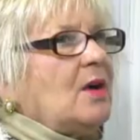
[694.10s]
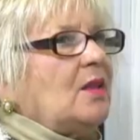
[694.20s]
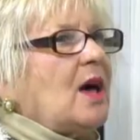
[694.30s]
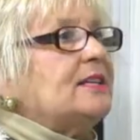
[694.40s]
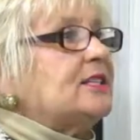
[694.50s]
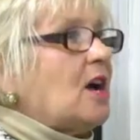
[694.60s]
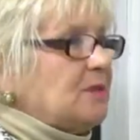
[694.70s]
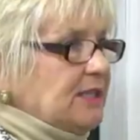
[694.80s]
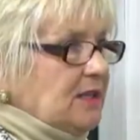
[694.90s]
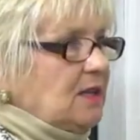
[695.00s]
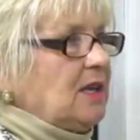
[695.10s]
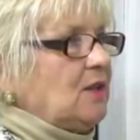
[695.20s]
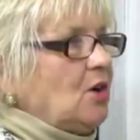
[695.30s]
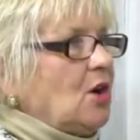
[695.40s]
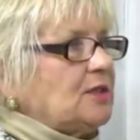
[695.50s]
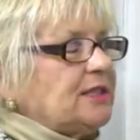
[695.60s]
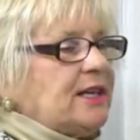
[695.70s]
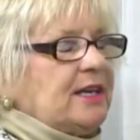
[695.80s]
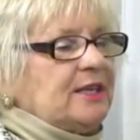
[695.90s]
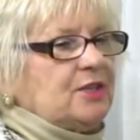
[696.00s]
a lot of times in in the call
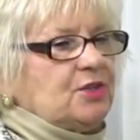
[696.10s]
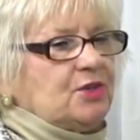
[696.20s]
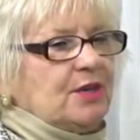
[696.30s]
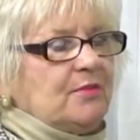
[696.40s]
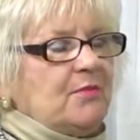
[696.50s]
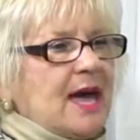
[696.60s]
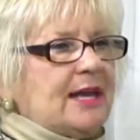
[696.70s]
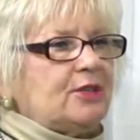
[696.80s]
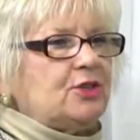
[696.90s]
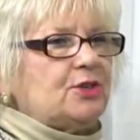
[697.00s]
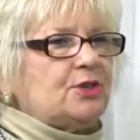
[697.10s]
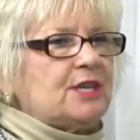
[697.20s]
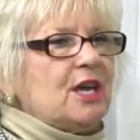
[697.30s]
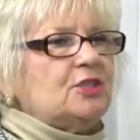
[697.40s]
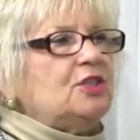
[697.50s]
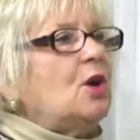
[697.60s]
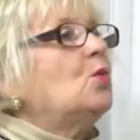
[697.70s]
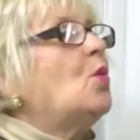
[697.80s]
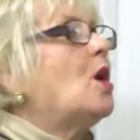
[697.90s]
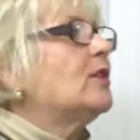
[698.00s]
center industry managers
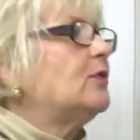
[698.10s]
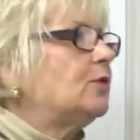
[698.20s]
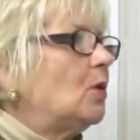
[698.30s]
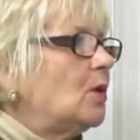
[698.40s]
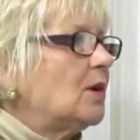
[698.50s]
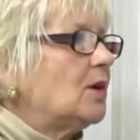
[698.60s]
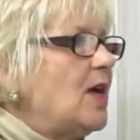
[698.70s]
don't walk the floor